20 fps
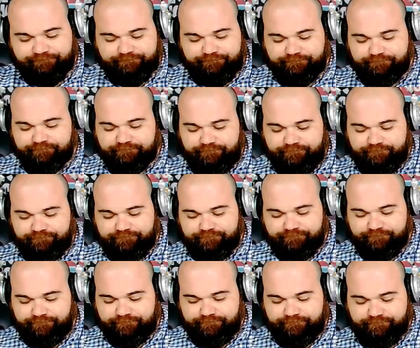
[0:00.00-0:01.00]

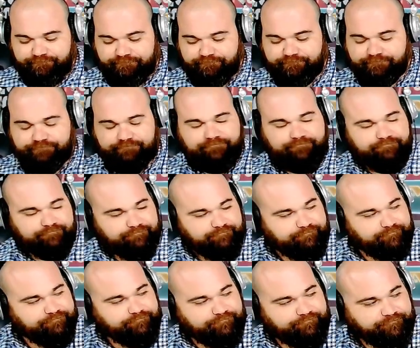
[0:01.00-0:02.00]

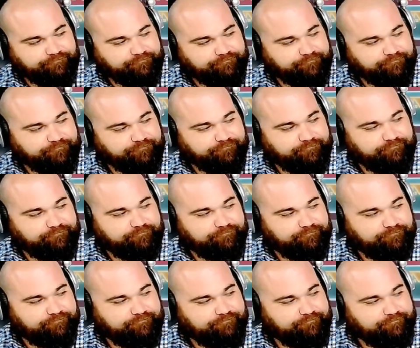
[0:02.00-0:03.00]

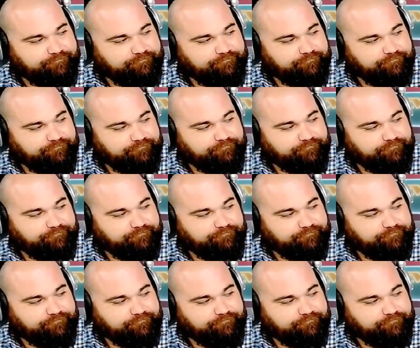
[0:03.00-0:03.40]
This person isn't speaking.